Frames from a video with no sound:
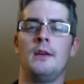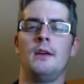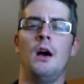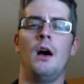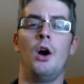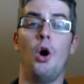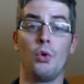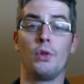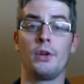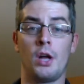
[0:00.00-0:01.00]
uh,
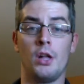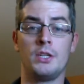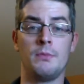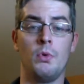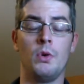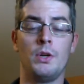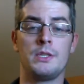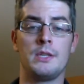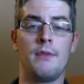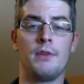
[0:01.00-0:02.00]
otolaryngology
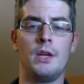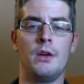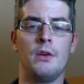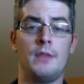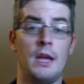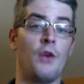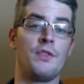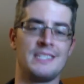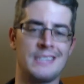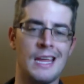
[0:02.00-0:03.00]
boards every year they are the
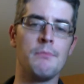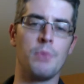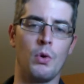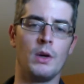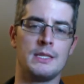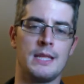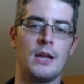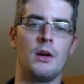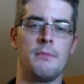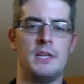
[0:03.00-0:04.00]
same boards that
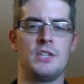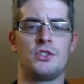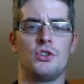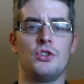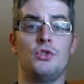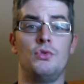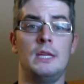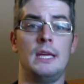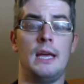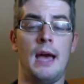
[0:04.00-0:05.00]
are administered to
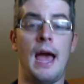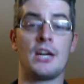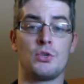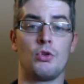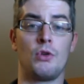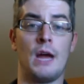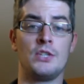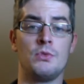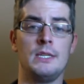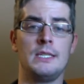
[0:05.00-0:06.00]
the uh, actual
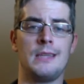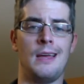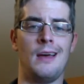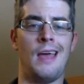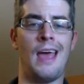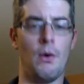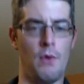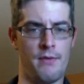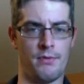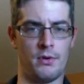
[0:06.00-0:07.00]
graduates uh,
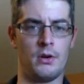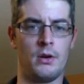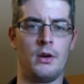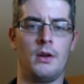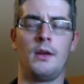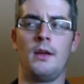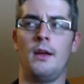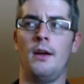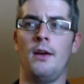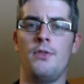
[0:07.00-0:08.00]
however
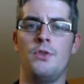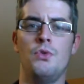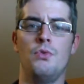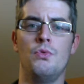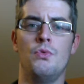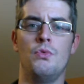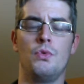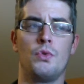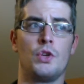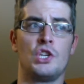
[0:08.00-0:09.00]
uh, you
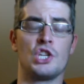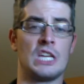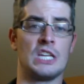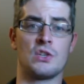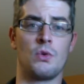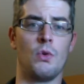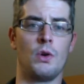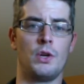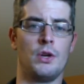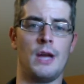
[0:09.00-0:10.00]
just get
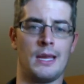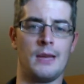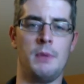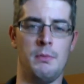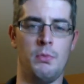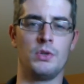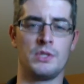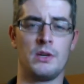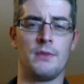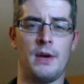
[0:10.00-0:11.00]
scored. You're not going to be board
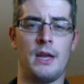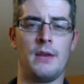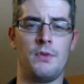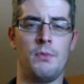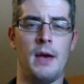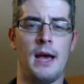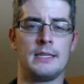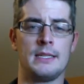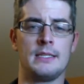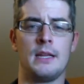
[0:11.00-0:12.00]
certified if you
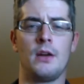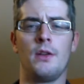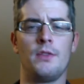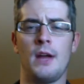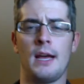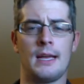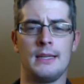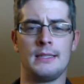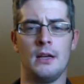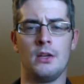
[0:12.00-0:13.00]
pass, etc. And they're not going to
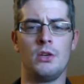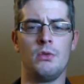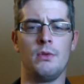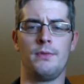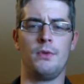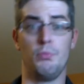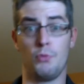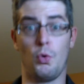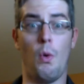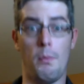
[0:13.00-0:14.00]
tell you if you
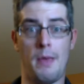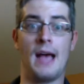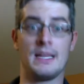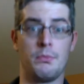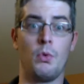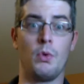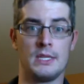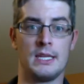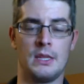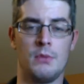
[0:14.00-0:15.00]
quote pass boards
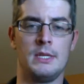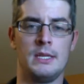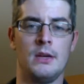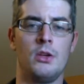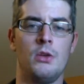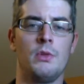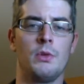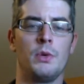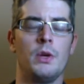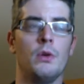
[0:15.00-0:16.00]
like they would tell you in the
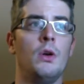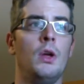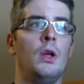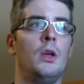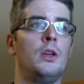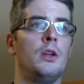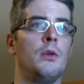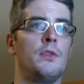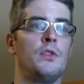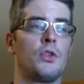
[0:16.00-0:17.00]
real, you know,
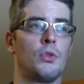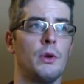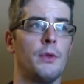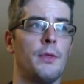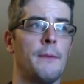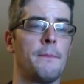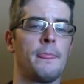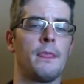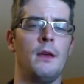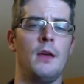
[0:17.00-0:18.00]
if you took the real thing.
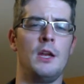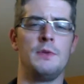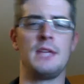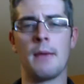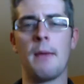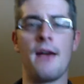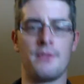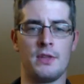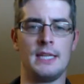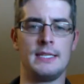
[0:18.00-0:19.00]
And you take them after
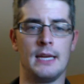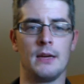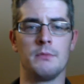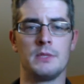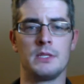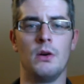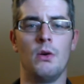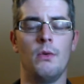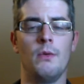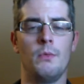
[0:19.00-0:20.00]
they take them,
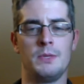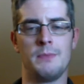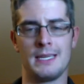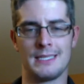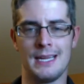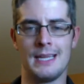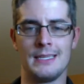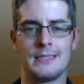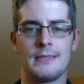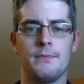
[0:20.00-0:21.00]
so which makes
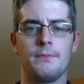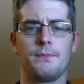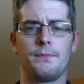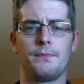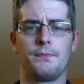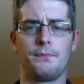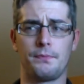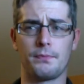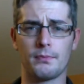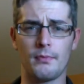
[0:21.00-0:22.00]
sense.
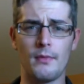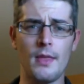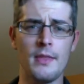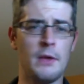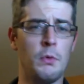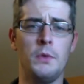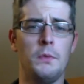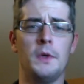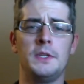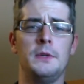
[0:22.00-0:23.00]
They wouldn't
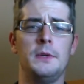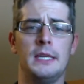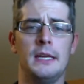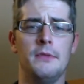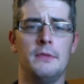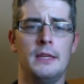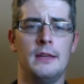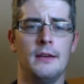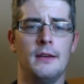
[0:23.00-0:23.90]
want you to give the,